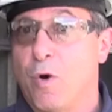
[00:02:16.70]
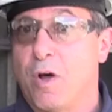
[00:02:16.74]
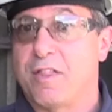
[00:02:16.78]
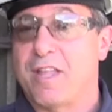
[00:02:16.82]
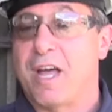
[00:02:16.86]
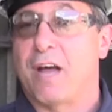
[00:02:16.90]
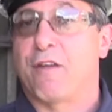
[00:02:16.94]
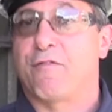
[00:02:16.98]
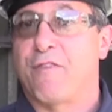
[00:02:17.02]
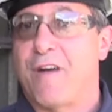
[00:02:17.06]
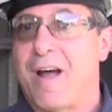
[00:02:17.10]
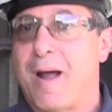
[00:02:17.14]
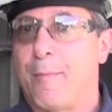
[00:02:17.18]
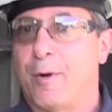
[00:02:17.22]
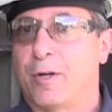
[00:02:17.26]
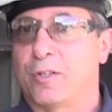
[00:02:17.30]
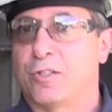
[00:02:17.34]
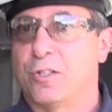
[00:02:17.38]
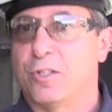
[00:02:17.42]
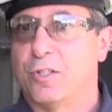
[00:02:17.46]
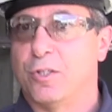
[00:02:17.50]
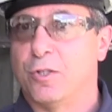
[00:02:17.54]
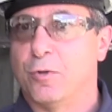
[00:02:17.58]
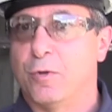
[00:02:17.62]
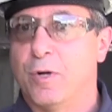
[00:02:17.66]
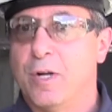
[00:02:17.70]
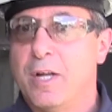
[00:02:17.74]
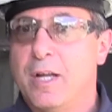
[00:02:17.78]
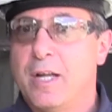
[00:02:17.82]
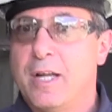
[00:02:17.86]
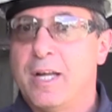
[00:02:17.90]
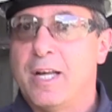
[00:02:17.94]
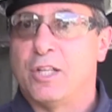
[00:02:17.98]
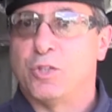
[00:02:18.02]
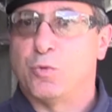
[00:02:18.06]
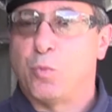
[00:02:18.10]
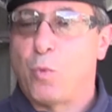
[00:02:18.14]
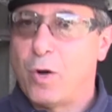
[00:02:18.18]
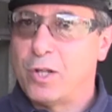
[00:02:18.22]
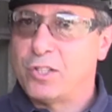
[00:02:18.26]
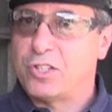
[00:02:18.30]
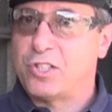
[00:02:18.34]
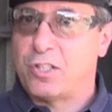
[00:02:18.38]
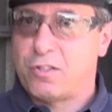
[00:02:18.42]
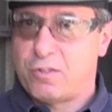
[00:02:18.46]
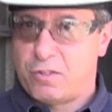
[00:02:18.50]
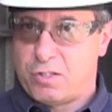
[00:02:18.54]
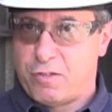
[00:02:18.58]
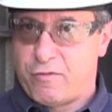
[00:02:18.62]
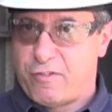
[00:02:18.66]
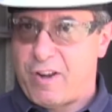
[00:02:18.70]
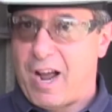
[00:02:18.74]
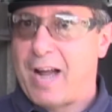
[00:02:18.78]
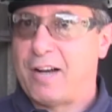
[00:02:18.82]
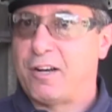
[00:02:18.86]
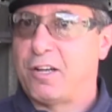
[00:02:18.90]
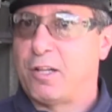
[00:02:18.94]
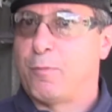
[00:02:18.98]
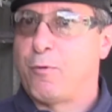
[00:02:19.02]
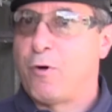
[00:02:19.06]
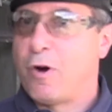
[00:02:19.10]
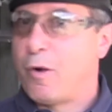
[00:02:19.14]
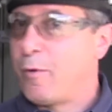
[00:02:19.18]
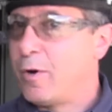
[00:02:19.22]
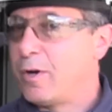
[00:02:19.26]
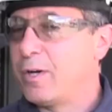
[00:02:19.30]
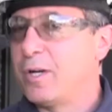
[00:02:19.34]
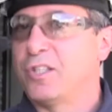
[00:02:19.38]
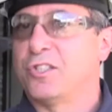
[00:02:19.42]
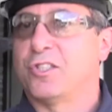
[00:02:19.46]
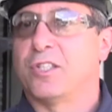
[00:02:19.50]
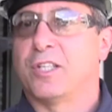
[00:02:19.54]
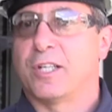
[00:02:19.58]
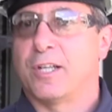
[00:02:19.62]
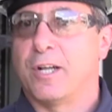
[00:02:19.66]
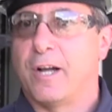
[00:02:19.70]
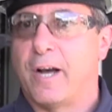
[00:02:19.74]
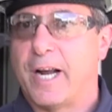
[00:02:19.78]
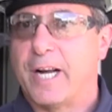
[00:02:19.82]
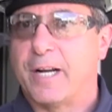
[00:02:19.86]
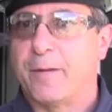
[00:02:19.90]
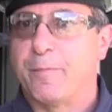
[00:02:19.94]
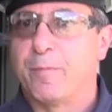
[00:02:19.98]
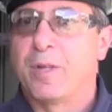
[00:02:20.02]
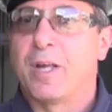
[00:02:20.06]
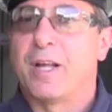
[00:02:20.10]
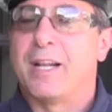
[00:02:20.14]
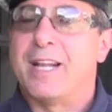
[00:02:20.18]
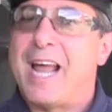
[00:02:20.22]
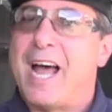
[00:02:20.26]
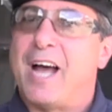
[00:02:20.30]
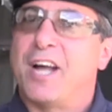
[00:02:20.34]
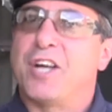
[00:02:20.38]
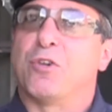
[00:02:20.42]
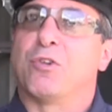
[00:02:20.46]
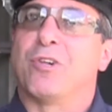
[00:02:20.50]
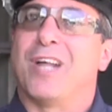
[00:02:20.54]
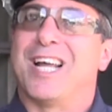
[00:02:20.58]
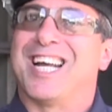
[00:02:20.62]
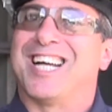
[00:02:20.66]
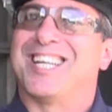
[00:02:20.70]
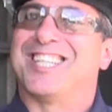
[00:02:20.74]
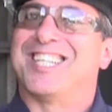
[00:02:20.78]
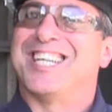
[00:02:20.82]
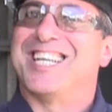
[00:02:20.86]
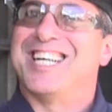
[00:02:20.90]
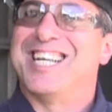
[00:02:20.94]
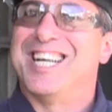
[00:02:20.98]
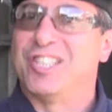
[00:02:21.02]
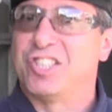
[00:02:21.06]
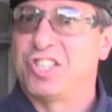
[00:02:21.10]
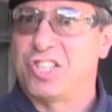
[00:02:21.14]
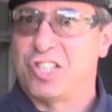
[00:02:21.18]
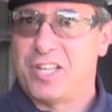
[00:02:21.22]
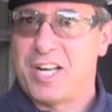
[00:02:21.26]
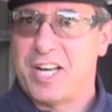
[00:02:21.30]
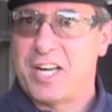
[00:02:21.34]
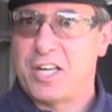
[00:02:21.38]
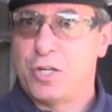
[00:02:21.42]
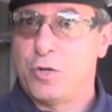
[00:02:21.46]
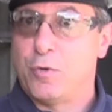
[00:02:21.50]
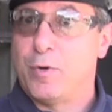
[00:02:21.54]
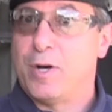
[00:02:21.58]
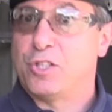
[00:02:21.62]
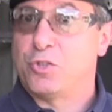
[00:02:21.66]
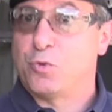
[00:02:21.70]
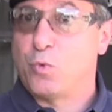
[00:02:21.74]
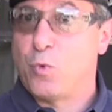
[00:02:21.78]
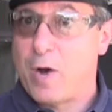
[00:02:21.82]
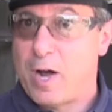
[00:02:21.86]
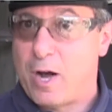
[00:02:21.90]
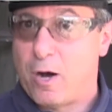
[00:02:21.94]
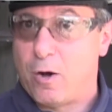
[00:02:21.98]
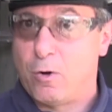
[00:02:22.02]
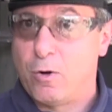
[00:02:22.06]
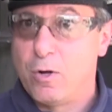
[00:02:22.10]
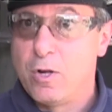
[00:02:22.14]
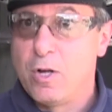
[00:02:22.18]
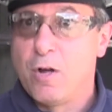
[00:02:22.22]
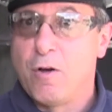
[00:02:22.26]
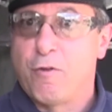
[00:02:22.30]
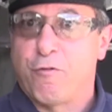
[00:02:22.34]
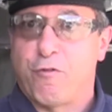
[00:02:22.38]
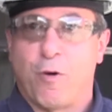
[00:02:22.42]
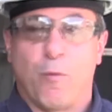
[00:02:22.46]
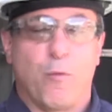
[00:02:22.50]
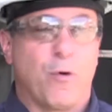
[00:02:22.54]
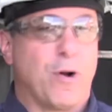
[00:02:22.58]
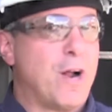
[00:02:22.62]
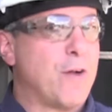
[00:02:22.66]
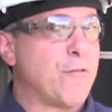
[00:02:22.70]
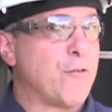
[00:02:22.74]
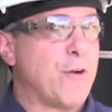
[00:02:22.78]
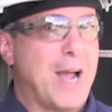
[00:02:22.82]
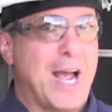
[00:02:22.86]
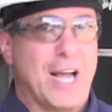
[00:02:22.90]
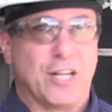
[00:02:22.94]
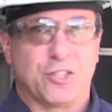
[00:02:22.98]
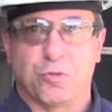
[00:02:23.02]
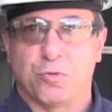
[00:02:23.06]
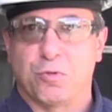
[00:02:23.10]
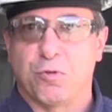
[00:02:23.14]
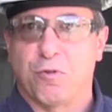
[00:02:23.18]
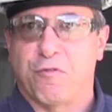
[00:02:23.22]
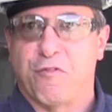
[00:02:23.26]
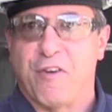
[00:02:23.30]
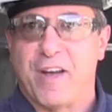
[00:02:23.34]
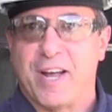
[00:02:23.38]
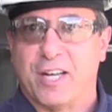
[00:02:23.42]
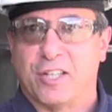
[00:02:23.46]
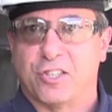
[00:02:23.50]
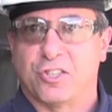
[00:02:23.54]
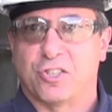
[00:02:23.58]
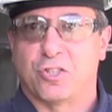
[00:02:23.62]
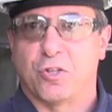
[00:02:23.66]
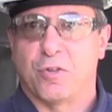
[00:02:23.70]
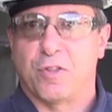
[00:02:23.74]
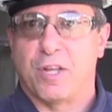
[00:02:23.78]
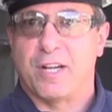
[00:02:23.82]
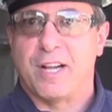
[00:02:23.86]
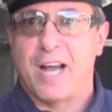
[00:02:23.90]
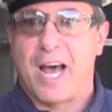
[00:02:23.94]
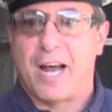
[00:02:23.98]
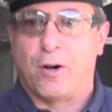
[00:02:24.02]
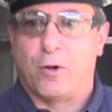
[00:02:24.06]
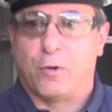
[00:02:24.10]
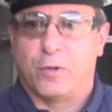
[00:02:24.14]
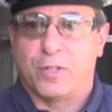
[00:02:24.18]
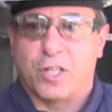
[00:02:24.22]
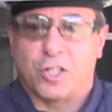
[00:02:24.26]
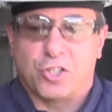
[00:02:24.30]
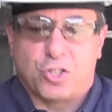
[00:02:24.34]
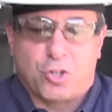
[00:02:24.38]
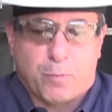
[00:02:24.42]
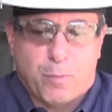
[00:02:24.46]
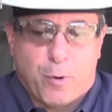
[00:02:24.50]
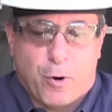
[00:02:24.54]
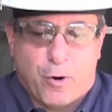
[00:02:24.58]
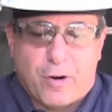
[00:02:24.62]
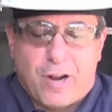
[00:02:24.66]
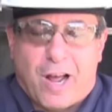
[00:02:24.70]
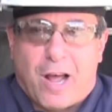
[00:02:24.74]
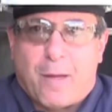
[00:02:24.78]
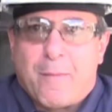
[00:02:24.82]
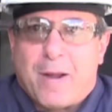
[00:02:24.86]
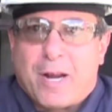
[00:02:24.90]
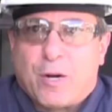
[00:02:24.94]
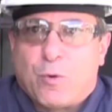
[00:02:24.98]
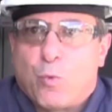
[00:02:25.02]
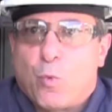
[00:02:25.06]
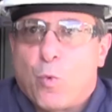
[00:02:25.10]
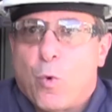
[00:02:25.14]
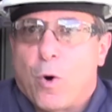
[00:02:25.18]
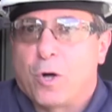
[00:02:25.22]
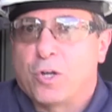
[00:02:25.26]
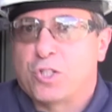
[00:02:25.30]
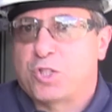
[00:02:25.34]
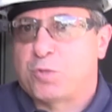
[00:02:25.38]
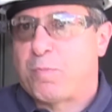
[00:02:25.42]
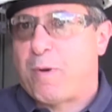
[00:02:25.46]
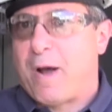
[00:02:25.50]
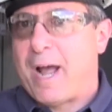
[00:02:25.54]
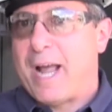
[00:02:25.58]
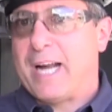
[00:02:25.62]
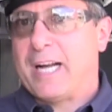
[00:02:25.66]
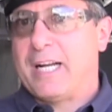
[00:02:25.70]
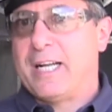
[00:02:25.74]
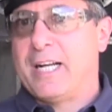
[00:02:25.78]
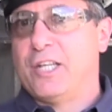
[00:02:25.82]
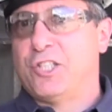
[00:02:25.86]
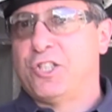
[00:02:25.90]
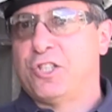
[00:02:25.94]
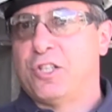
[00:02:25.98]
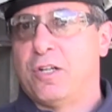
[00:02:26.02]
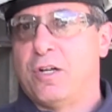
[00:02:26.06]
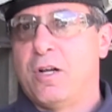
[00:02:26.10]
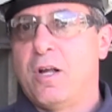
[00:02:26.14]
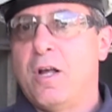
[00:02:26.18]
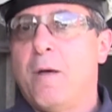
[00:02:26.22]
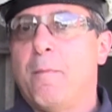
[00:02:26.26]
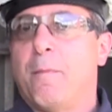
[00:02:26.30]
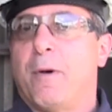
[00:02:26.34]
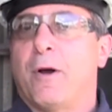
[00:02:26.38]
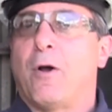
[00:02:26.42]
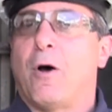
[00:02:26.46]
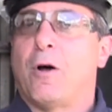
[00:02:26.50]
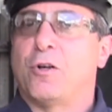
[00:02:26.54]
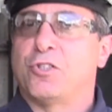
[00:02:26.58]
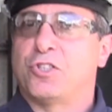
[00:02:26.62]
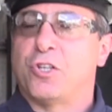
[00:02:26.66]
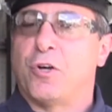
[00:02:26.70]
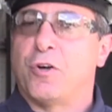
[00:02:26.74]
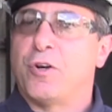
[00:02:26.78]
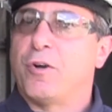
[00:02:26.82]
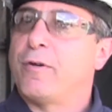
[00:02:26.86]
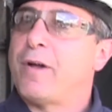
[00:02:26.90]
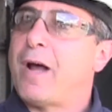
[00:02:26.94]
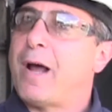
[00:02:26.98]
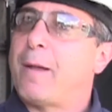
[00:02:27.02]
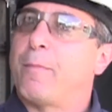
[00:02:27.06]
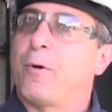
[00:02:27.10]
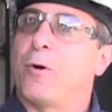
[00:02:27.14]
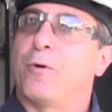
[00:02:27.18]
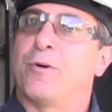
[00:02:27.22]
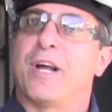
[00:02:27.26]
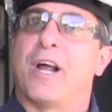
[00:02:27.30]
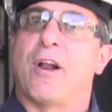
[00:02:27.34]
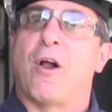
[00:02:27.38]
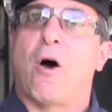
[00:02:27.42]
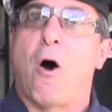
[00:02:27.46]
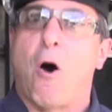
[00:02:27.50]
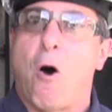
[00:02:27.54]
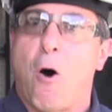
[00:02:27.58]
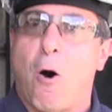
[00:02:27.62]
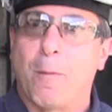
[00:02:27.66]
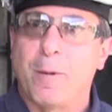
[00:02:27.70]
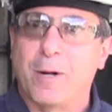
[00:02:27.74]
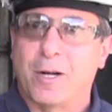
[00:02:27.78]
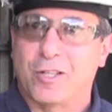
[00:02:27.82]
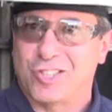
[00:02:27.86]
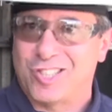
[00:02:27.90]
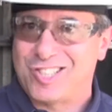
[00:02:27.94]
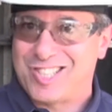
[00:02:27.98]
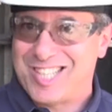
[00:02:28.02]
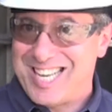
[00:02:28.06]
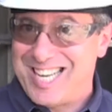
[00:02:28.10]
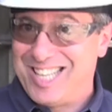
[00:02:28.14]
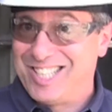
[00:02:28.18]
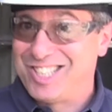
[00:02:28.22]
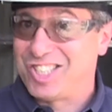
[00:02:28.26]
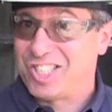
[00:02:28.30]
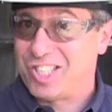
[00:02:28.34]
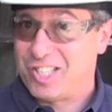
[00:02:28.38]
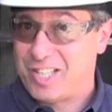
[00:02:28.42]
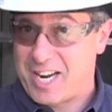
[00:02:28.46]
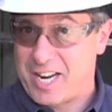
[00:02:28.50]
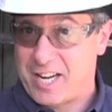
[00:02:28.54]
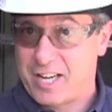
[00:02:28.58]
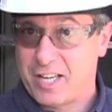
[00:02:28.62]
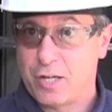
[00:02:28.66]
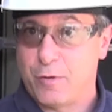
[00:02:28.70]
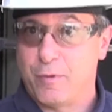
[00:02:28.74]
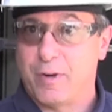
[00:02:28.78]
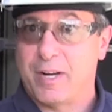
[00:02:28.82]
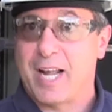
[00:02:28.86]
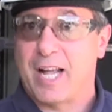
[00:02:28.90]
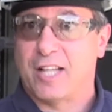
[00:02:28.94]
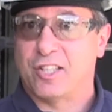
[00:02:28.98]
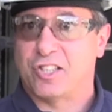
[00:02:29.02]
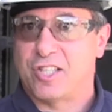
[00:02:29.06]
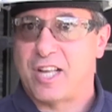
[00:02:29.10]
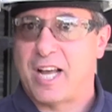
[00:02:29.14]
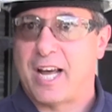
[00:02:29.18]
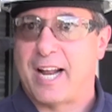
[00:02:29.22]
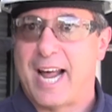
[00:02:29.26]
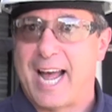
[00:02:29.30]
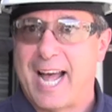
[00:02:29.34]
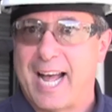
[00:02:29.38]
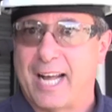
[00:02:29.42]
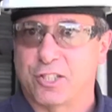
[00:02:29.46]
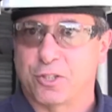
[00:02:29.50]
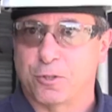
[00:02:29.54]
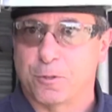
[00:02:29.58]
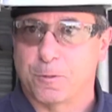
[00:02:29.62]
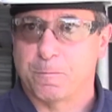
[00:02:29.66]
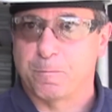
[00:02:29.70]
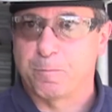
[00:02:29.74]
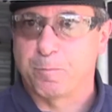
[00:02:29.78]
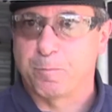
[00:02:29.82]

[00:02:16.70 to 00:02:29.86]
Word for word: want that fabric to do is once you've gotten to the point where it doesn't ignite, now you'd like it to insulate you as well from whatever hazard you face so that not only is your burn not made worse by ignition, but also you're not burned at all because it's insulating you against that hazard.